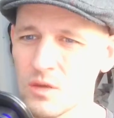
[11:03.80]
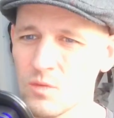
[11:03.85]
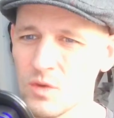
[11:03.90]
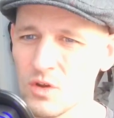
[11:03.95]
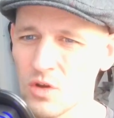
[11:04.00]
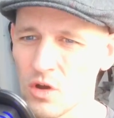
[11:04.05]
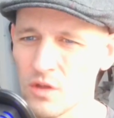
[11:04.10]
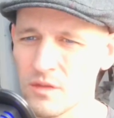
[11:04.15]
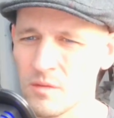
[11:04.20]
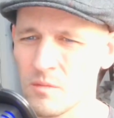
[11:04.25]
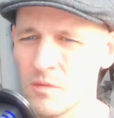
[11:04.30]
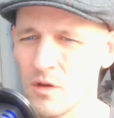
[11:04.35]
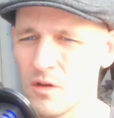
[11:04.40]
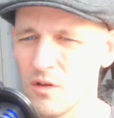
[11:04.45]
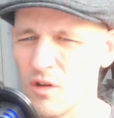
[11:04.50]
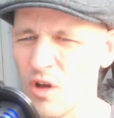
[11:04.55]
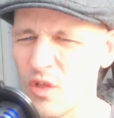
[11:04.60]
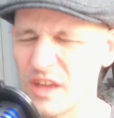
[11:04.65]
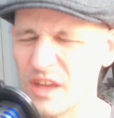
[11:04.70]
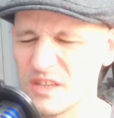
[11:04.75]
call them
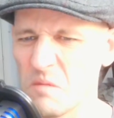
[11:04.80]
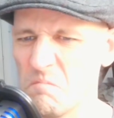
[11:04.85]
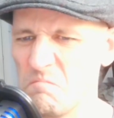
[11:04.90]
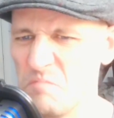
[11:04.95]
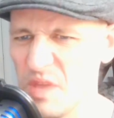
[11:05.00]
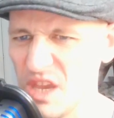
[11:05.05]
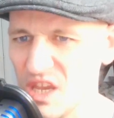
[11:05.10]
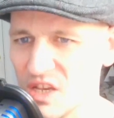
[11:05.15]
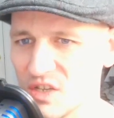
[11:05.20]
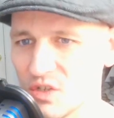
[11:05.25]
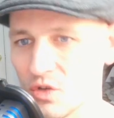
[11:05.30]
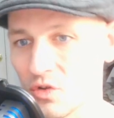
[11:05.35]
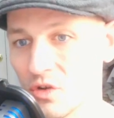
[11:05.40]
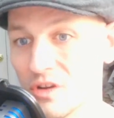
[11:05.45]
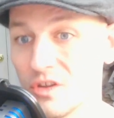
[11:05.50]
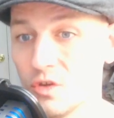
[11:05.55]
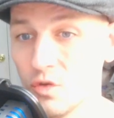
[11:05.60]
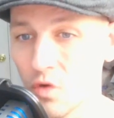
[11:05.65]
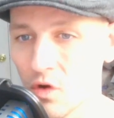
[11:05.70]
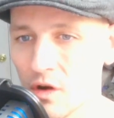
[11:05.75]
oh that's a beast or
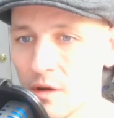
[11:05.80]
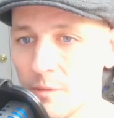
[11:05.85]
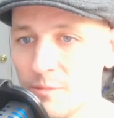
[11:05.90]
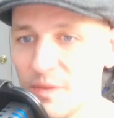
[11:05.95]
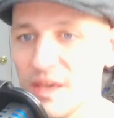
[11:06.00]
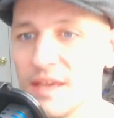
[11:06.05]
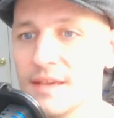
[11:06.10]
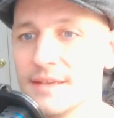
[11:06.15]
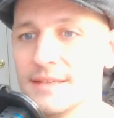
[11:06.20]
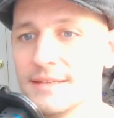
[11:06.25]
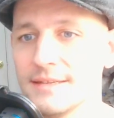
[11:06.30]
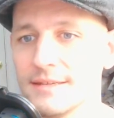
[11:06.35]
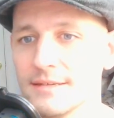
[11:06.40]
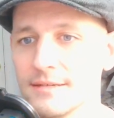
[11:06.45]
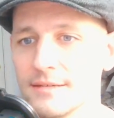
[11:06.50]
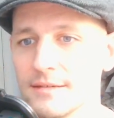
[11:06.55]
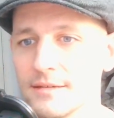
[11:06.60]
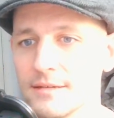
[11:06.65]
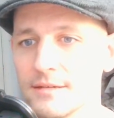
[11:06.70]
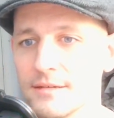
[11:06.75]
you're a beast
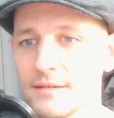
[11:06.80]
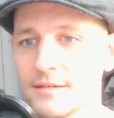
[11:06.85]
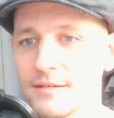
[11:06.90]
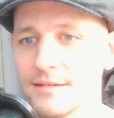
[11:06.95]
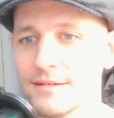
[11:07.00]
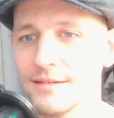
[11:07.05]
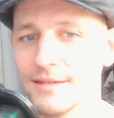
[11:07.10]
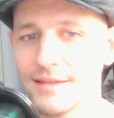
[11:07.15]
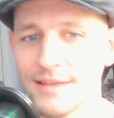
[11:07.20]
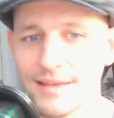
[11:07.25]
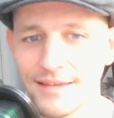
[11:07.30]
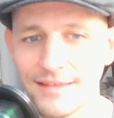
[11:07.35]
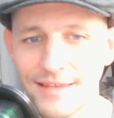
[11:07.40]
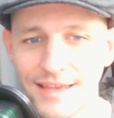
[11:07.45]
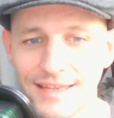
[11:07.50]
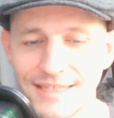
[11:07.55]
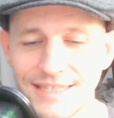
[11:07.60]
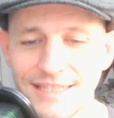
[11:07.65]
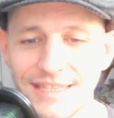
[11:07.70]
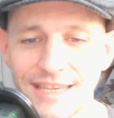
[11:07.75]

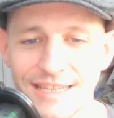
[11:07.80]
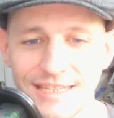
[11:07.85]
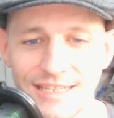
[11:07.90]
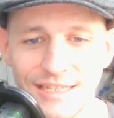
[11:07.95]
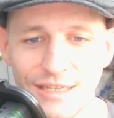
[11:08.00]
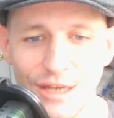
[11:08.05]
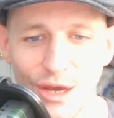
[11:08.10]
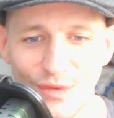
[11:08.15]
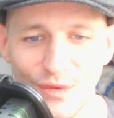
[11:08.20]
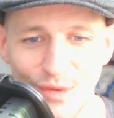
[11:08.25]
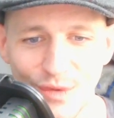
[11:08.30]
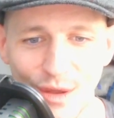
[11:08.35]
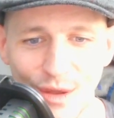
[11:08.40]
it's this stuff